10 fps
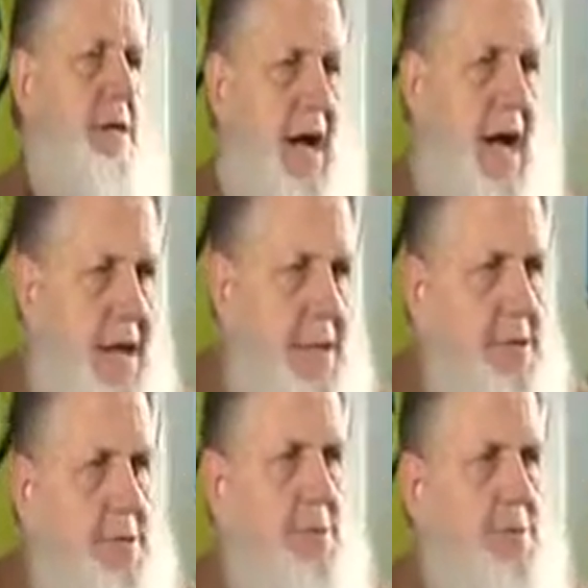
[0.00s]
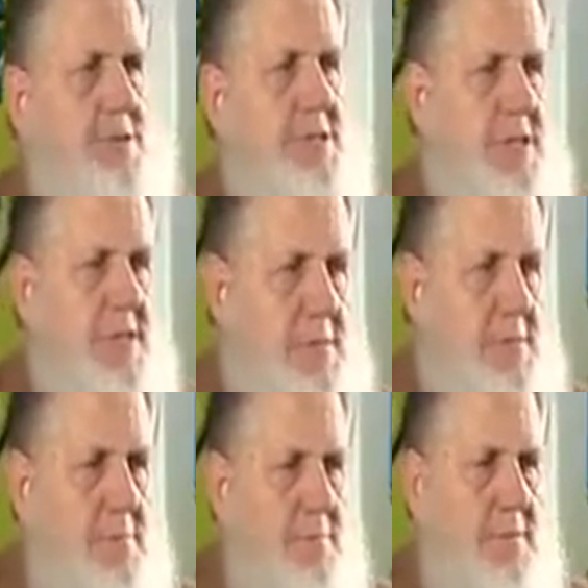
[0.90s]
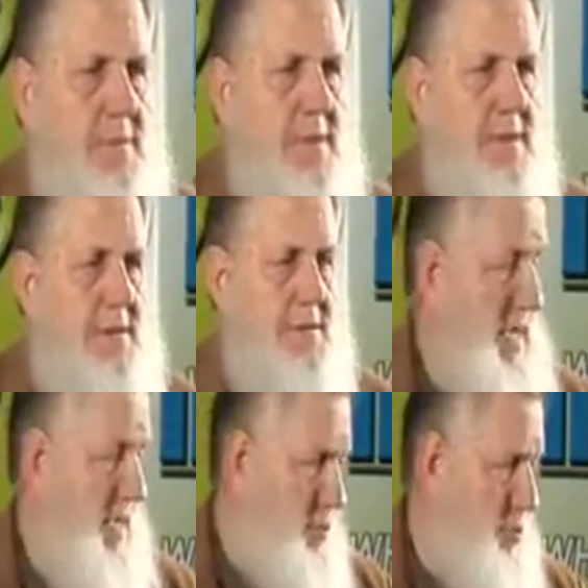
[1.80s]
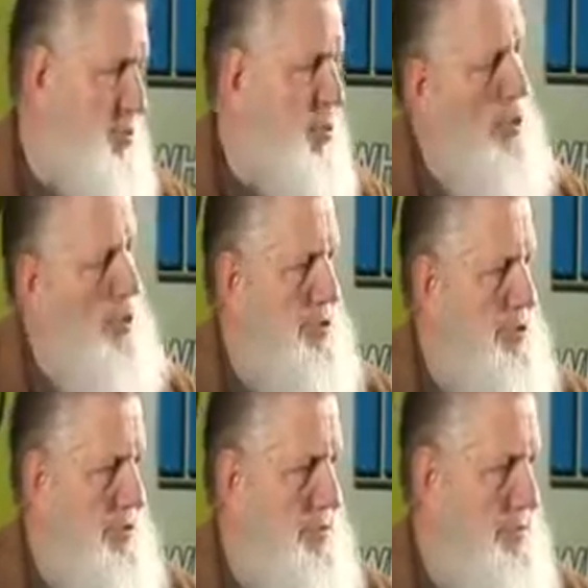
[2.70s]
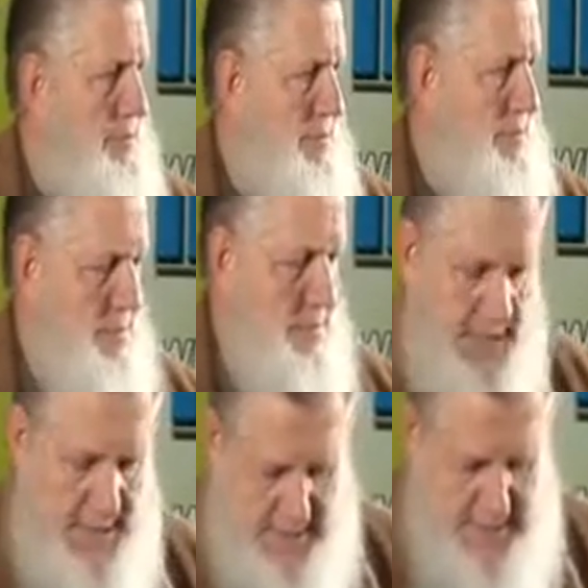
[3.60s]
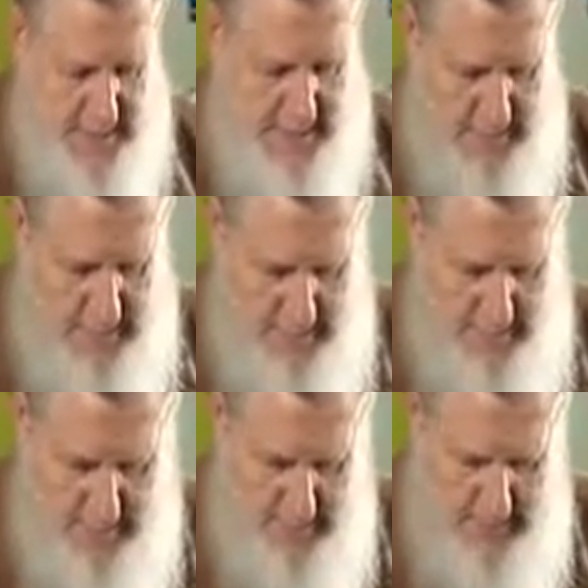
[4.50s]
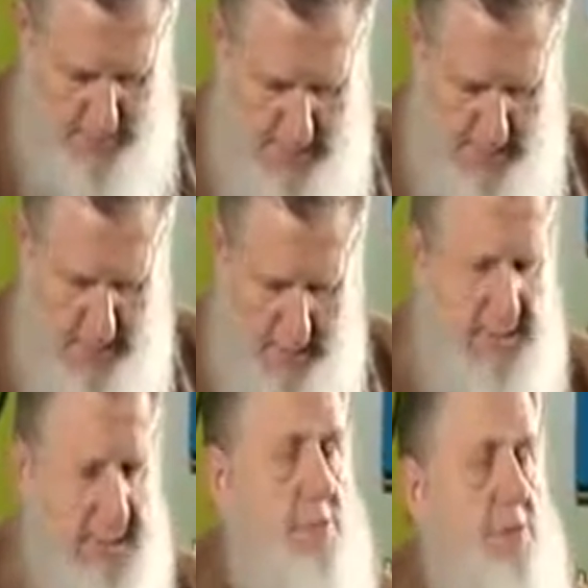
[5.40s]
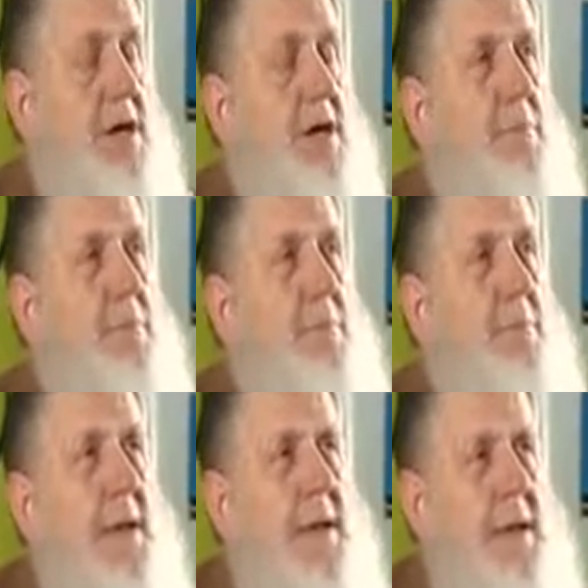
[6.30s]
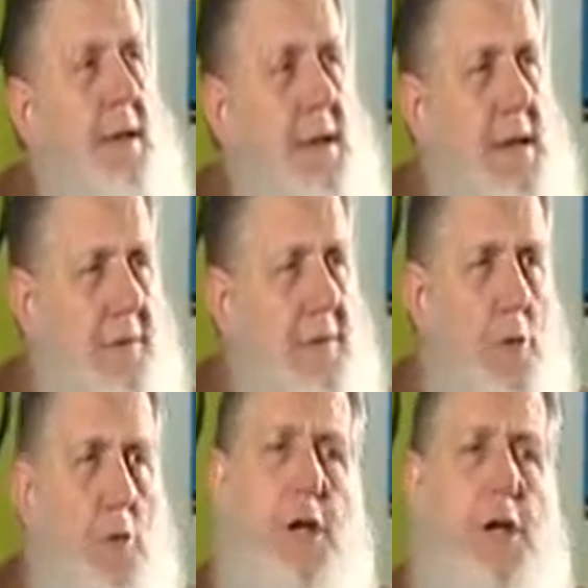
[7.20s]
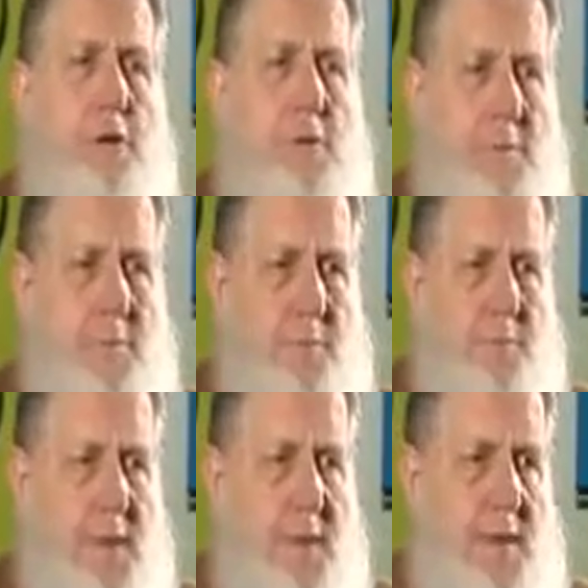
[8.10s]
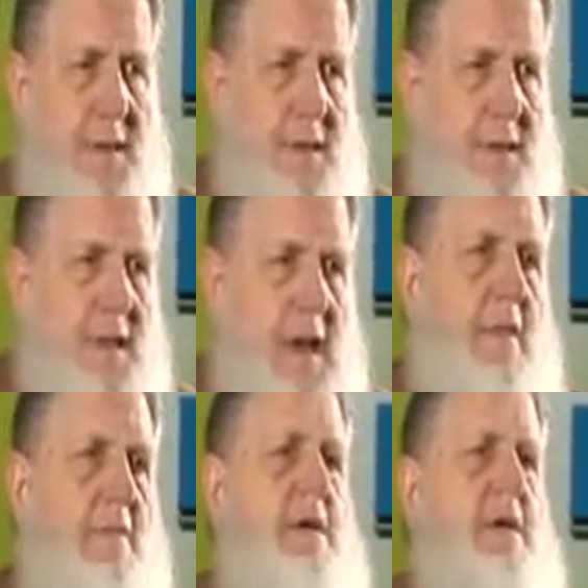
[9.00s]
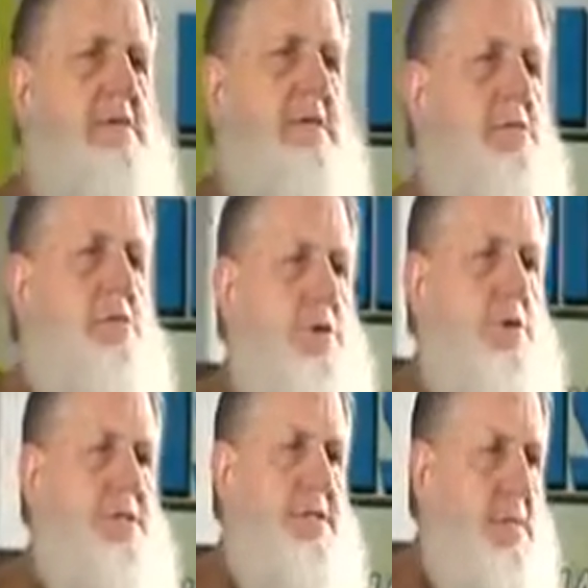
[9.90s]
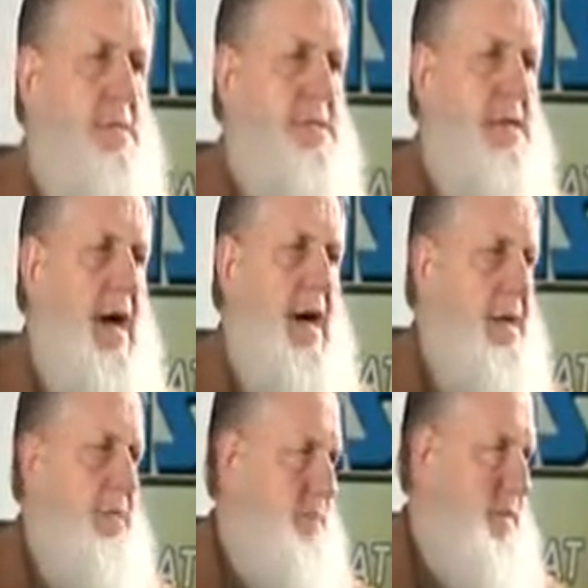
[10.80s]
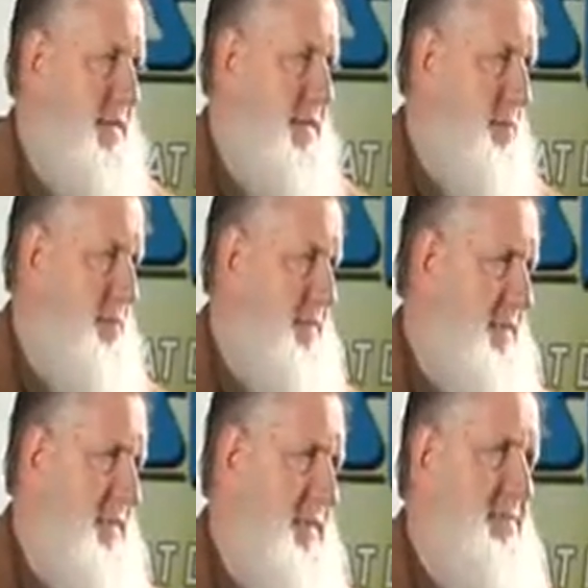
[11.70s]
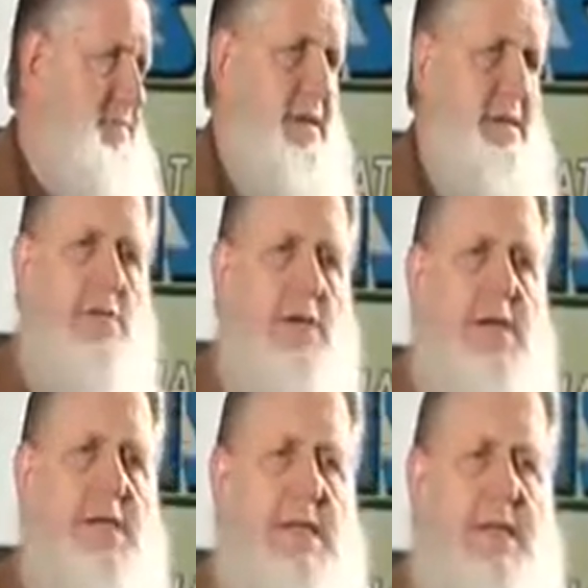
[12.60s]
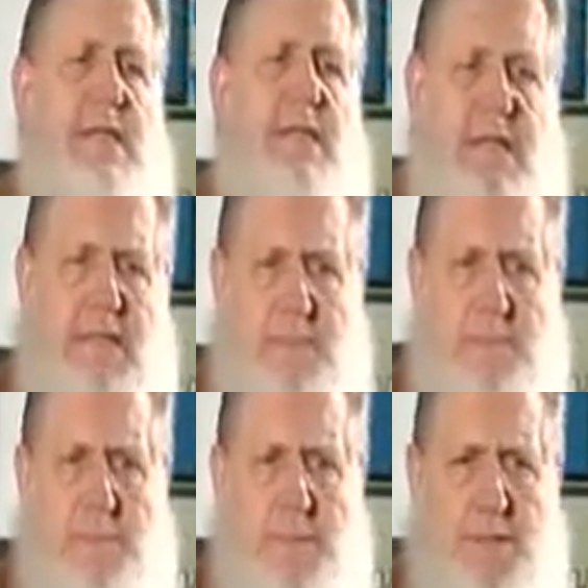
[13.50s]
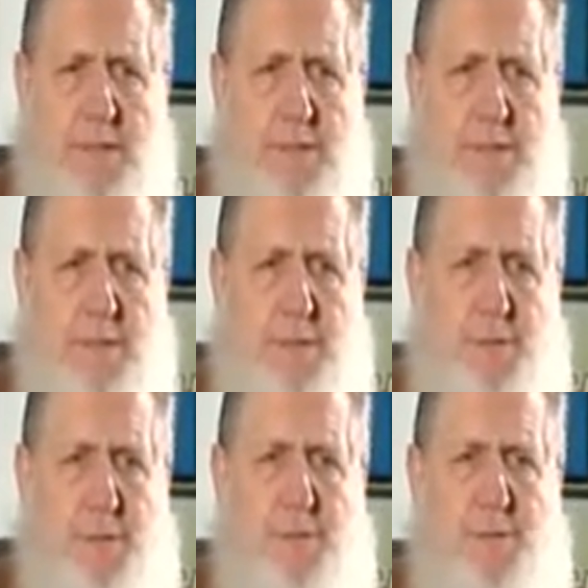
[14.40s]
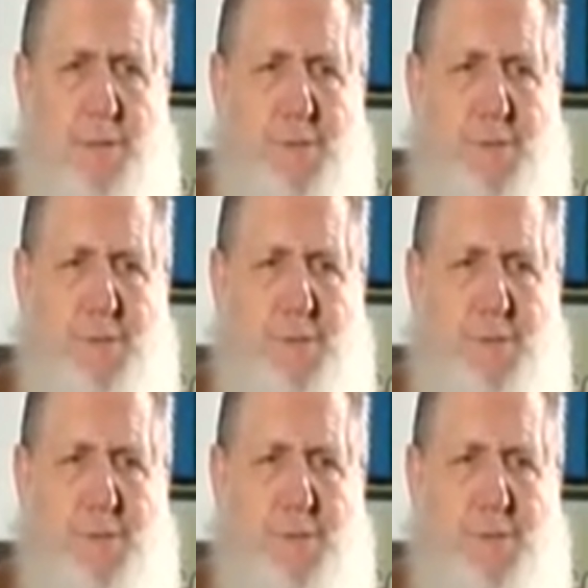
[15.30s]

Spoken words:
And you don't see them, the angels or the jinn, because of the way Allah has created them. Yet they're real. And this is who is coming to Adam and coming to Eve and trying to get them to